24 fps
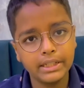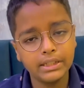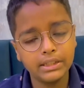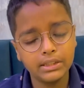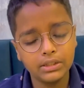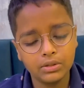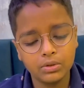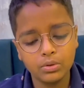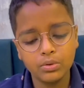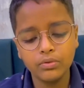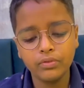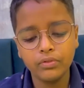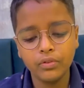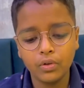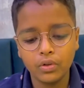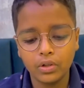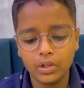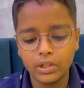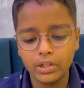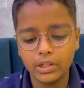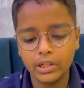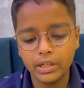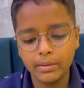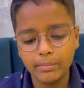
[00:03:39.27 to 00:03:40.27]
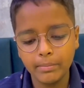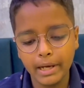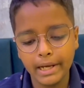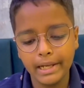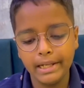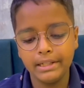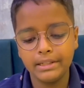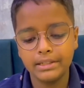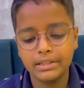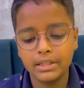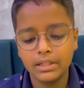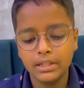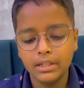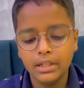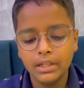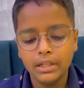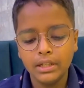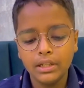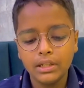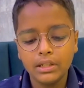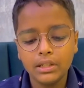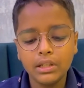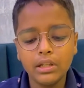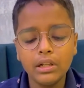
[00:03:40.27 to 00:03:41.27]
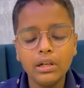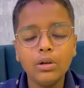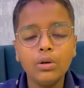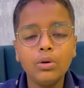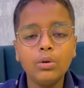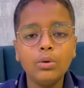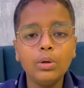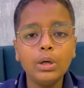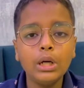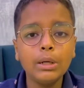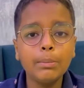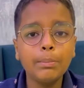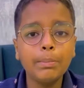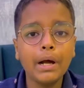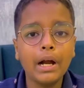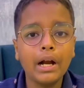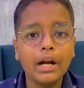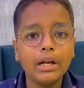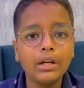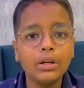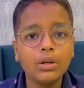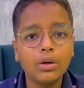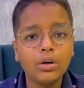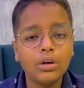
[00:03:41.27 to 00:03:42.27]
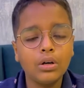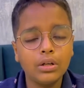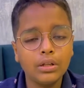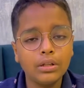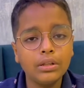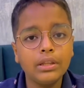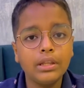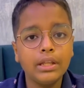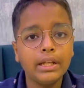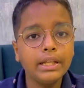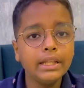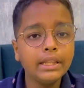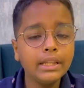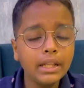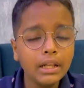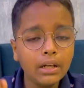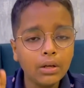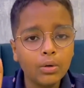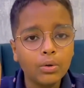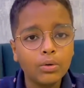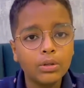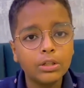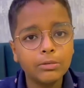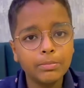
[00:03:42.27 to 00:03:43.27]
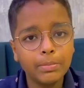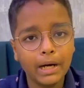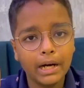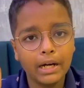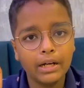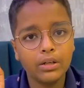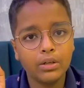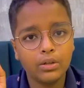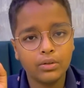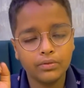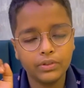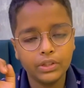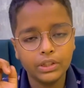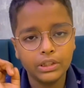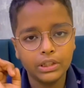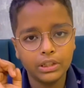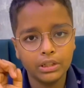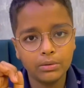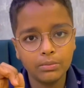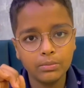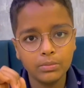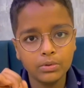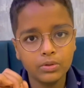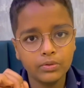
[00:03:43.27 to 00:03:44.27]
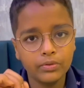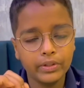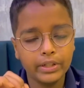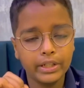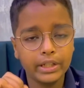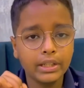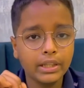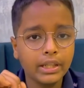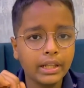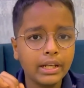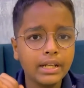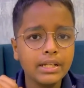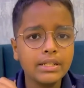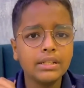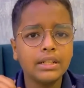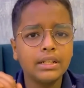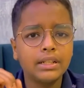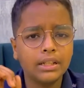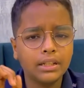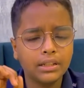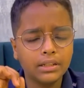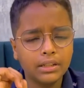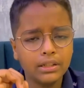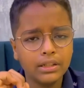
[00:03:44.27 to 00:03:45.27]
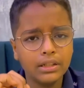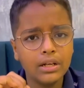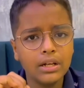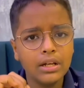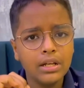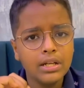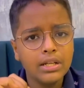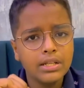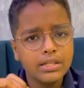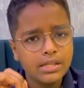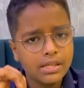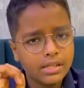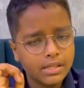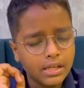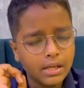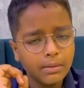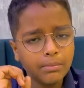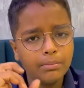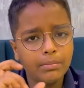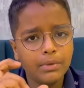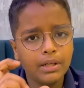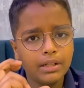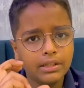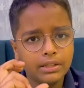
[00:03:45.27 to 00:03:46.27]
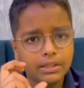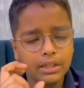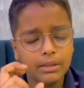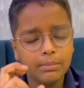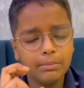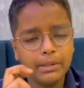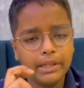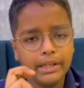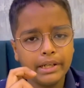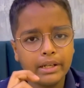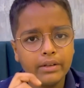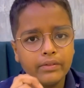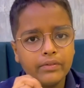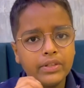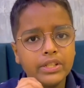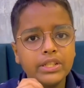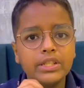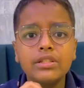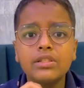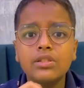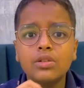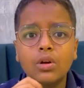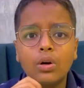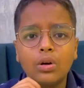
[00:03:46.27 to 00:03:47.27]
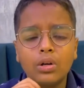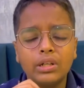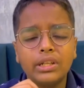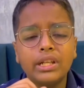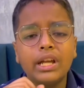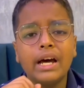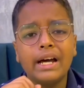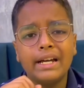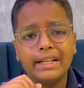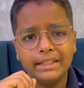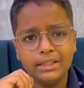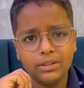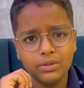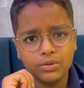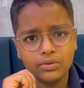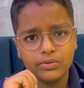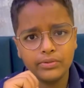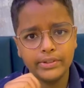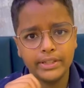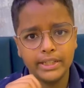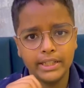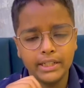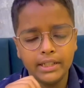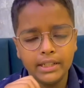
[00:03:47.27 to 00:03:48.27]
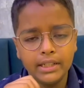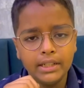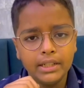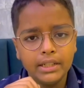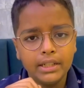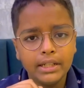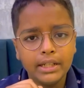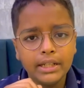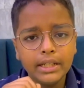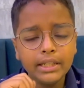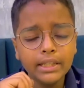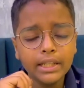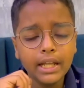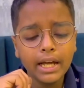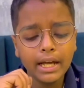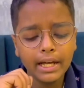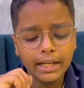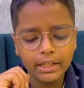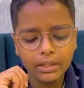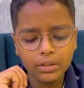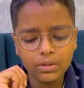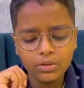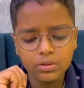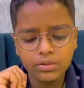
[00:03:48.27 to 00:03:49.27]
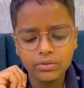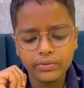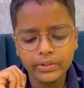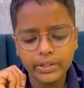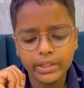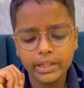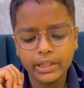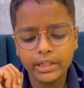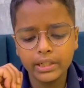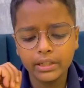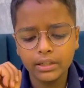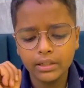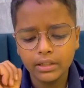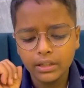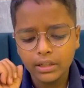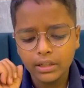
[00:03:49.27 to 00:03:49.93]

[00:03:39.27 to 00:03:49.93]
to 400 miles. In the lower part of the thermosphere there is another sub layer which is called the ionosphere. In the ionosphere